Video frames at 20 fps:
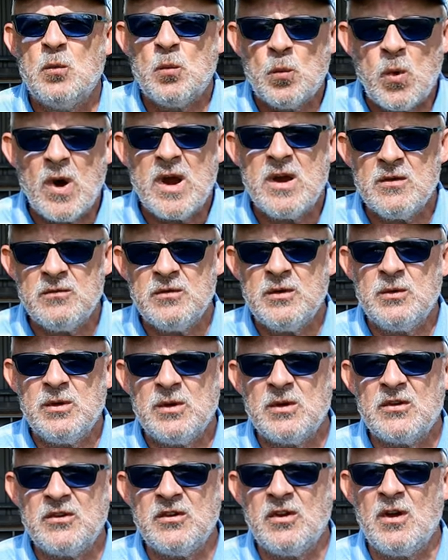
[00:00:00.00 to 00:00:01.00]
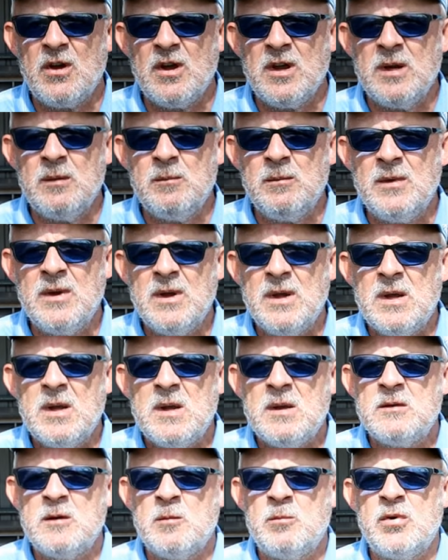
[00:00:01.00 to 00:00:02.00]
where have you got time
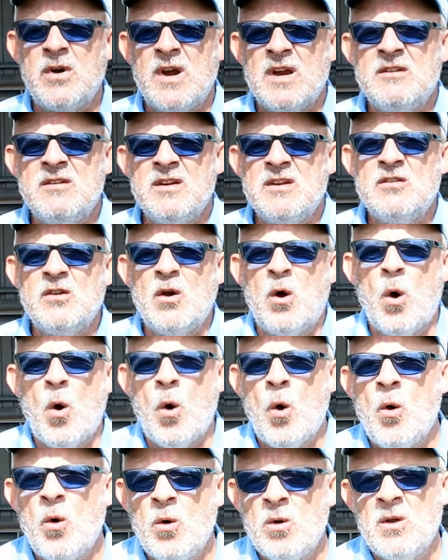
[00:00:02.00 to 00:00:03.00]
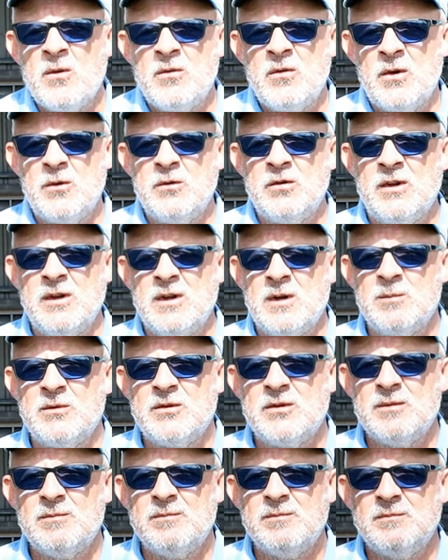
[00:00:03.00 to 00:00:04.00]
to practice all of those
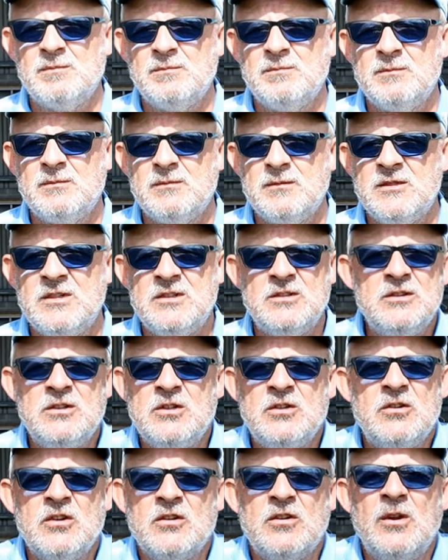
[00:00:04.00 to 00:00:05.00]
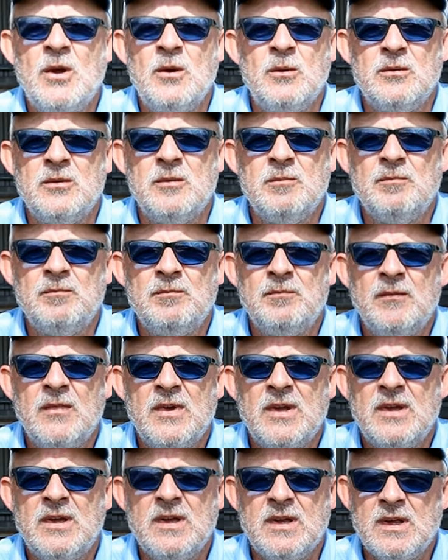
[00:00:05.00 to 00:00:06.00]
clubs? You just don't.
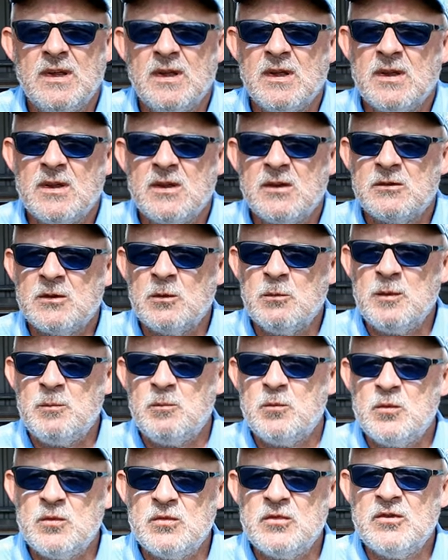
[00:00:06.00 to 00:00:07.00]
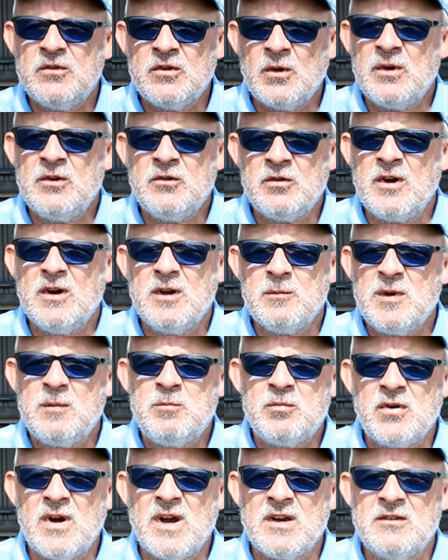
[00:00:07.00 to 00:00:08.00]
So I try to
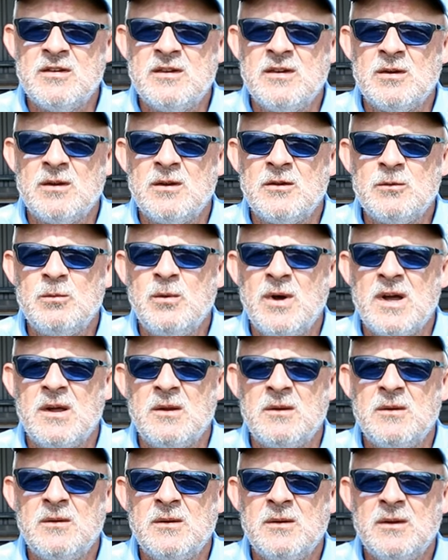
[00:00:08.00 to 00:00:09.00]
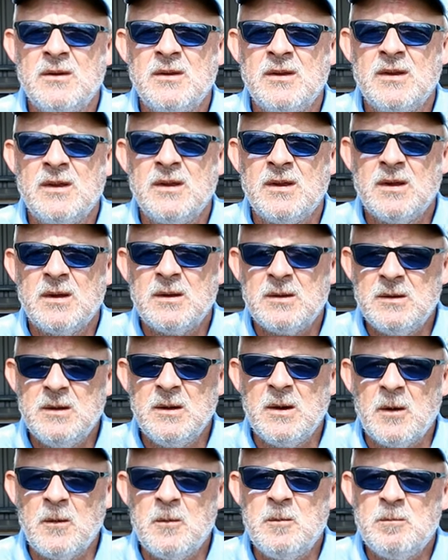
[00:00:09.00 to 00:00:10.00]
be practical as well.
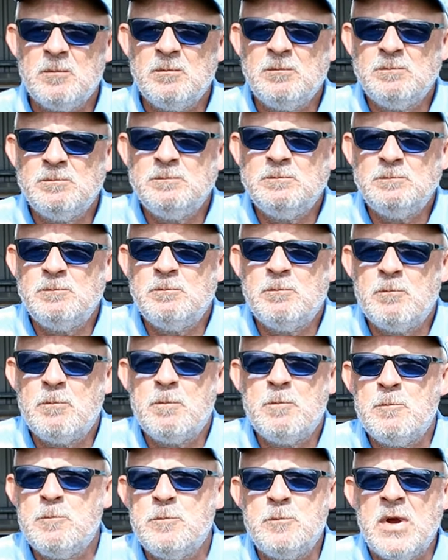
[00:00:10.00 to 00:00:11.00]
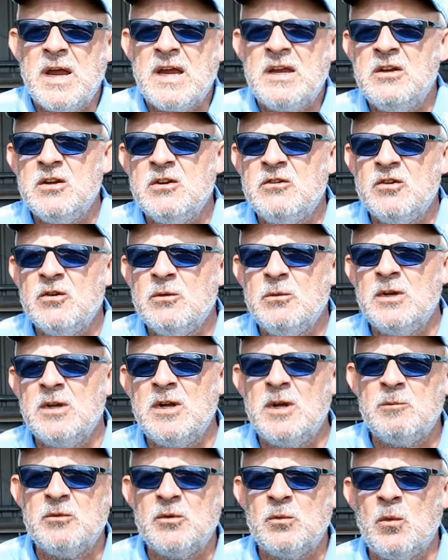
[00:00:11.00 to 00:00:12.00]
You know, pick your two
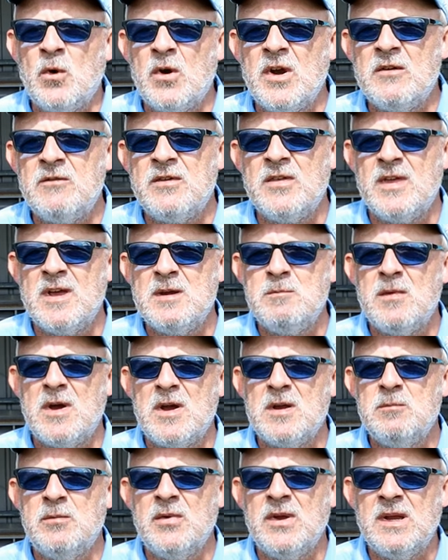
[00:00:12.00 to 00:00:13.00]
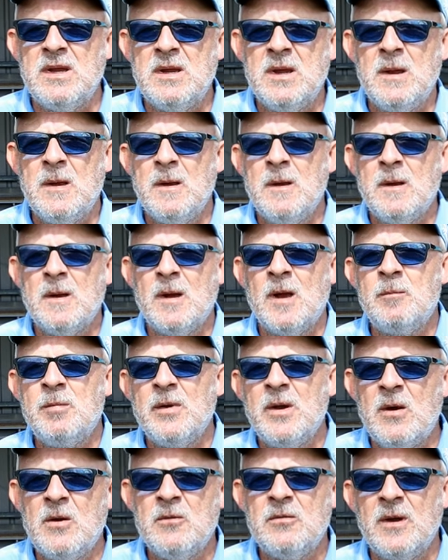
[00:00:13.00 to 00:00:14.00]
clubs, whatever they might be.
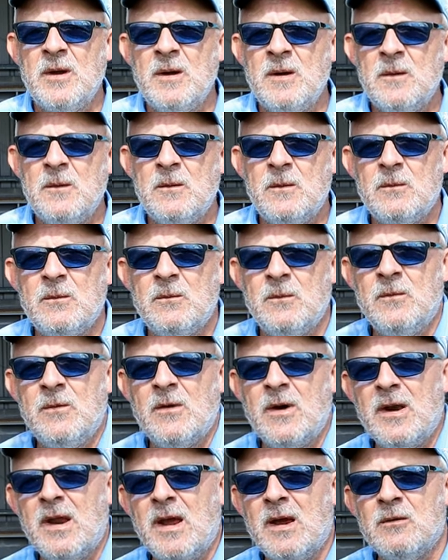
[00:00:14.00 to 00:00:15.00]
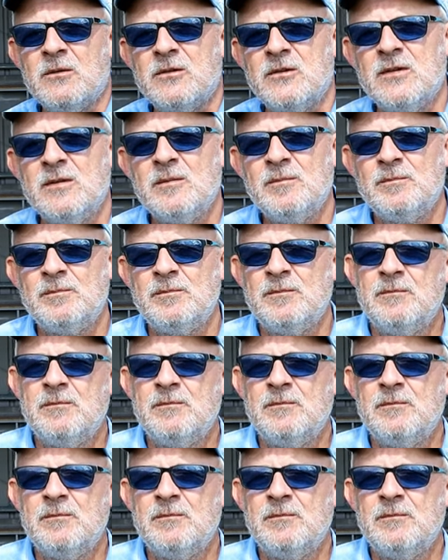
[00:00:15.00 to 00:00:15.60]
Up and over, run out.